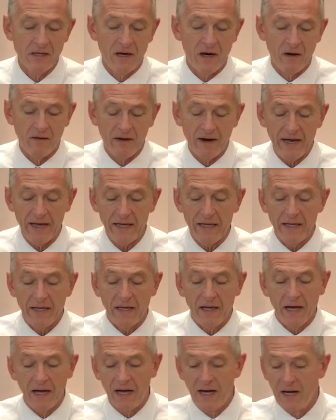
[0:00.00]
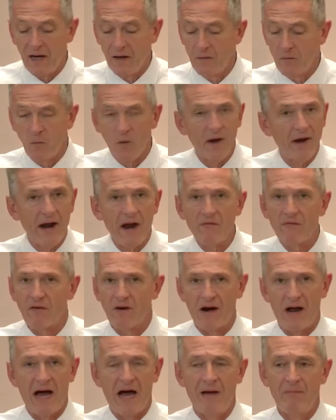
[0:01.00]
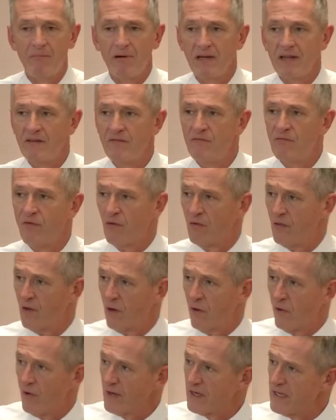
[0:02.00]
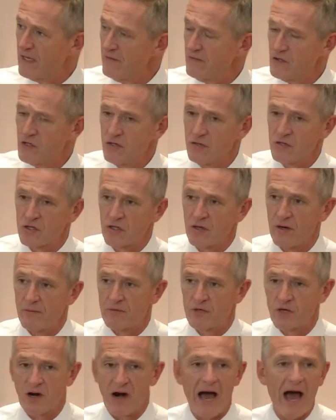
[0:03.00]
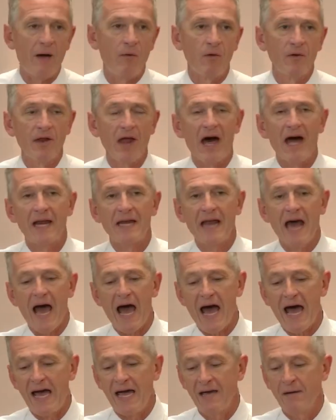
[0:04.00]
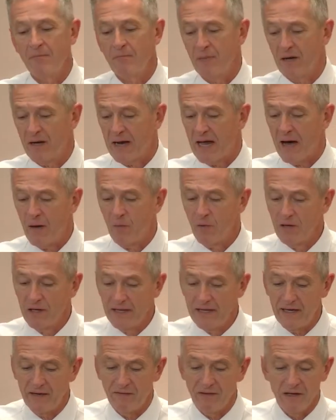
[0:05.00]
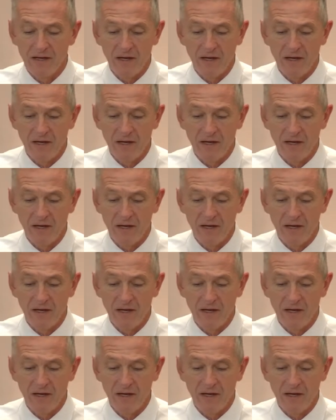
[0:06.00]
All right? Uh, whatever I'm believing for, the Lord gives you a scripture. I will not die, but I will live.